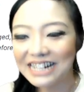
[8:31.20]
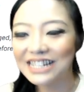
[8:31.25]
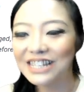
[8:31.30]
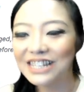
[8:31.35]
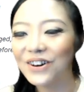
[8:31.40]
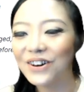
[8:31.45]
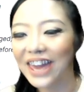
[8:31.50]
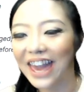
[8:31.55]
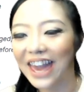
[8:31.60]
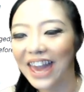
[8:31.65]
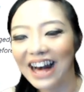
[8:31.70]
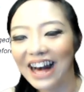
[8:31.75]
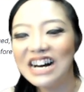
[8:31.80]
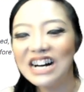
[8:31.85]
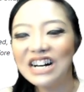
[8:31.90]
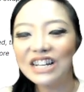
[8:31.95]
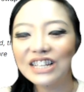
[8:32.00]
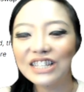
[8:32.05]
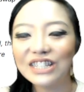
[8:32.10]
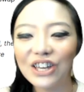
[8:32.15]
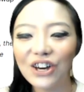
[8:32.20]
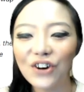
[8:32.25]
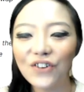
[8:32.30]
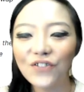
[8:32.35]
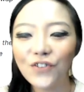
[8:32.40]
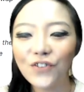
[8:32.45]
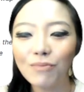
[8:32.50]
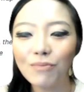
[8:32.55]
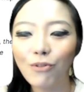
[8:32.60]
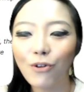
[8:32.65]
so yeah. So
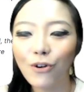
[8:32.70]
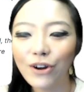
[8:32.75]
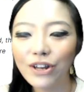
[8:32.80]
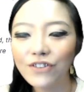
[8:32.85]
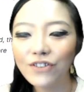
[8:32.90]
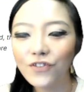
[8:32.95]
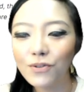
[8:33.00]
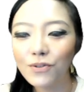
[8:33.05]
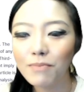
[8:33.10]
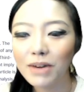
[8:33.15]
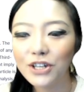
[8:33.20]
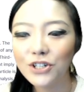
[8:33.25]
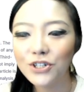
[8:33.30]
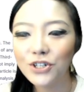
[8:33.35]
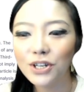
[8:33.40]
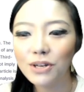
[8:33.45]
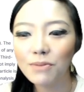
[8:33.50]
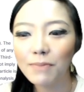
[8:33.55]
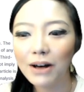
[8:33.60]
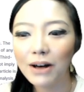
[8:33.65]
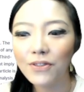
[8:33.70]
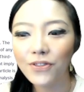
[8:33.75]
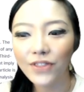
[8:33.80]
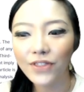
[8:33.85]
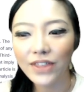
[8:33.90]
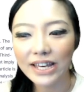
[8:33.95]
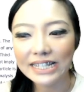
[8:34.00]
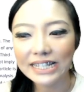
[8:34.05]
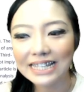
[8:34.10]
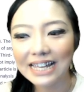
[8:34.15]
for more information about
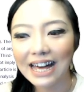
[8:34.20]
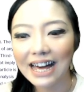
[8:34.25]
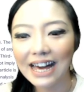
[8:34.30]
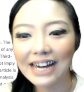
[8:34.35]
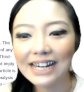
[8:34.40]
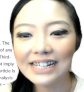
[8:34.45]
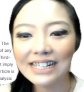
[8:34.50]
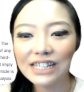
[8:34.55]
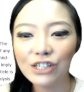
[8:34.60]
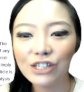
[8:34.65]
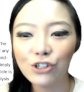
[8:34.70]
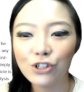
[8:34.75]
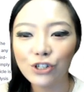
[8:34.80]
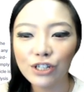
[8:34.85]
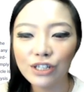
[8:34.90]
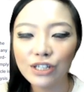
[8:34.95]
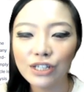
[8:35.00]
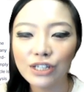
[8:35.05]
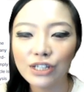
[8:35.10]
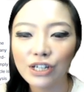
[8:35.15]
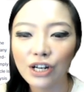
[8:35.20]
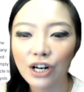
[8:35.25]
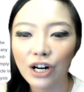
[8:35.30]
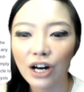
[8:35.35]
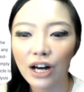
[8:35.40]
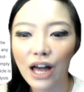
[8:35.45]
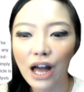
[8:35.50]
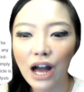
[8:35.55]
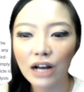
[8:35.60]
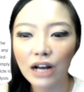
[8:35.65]
this, guys, just
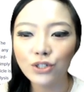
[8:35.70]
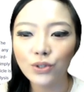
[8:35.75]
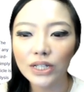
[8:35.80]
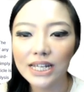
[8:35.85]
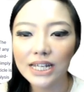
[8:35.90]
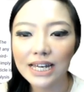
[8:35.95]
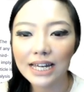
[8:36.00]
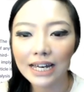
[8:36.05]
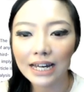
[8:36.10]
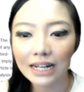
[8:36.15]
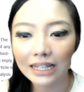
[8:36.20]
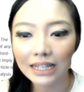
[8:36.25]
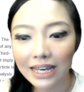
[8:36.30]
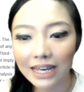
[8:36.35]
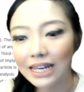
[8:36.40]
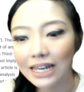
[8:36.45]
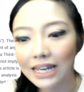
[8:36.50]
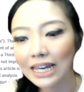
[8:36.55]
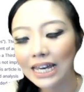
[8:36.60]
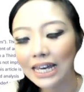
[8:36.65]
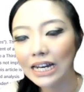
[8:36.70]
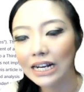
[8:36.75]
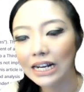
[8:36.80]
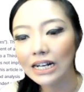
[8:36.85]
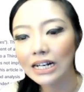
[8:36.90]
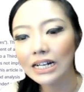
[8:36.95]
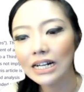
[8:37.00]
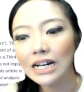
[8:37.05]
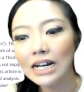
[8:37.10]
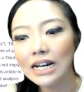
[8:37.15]
uh, actually click
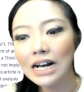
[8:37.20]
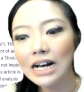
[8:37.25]
here